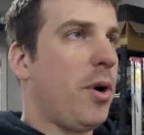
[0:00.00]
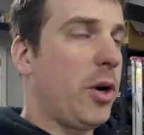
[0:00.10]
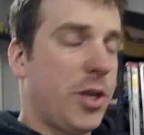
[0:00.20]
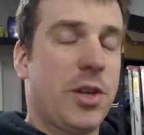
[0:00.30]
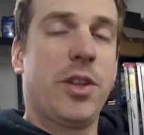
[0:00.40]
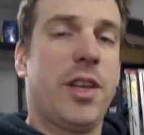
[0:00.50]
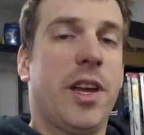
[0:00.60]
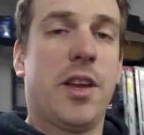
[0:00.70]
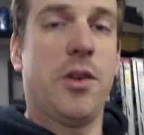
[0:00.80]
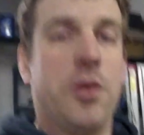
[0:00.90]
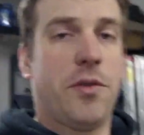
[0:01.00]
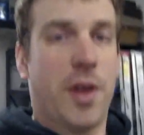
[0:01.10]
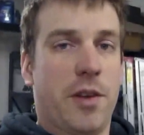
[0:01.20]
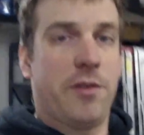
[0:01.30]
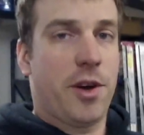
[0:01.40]
personally a huge
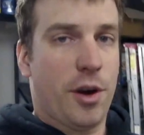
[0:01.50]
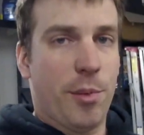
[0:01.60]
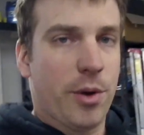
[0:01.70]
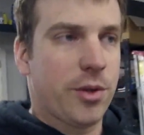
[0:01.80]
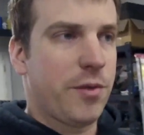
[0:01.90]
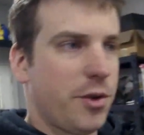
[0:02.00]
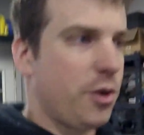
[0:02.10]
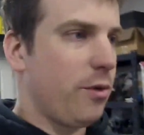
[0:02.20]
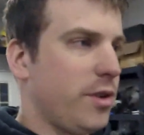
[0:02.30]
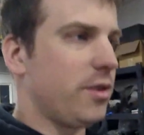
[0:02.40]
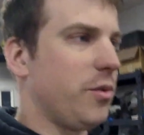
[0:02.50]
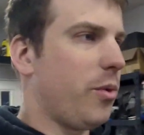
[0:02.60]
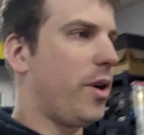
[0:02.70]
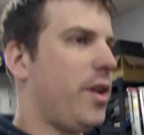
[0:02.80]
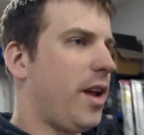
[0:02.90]
fan of turbos for two reasons.
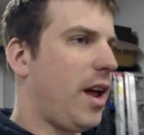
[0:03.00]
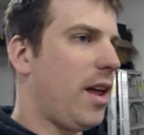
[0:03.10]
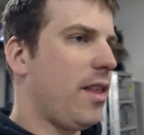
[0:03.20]
One,